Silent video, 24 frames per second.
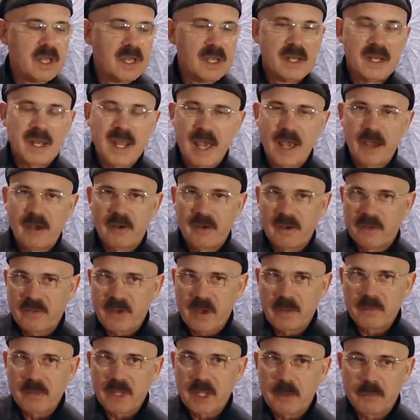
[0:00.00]
Now if
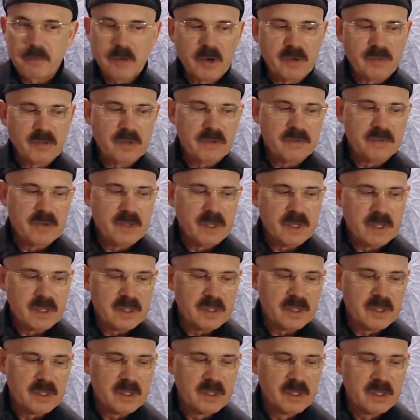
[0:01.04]
I play a perfect fifth,
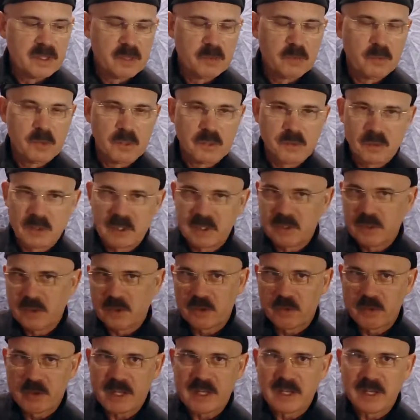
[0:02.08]
which we
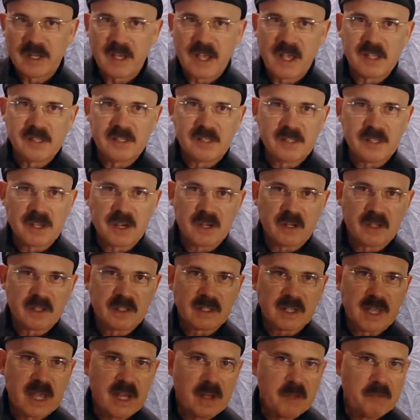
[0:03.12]
sort of recognize as our
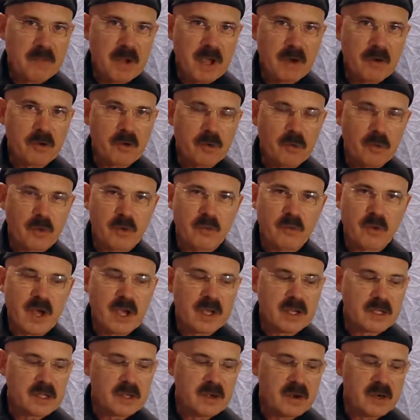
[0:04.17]
kind of power chord
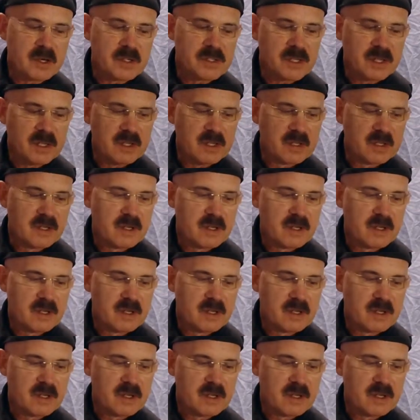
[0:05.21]
rock guitar sound,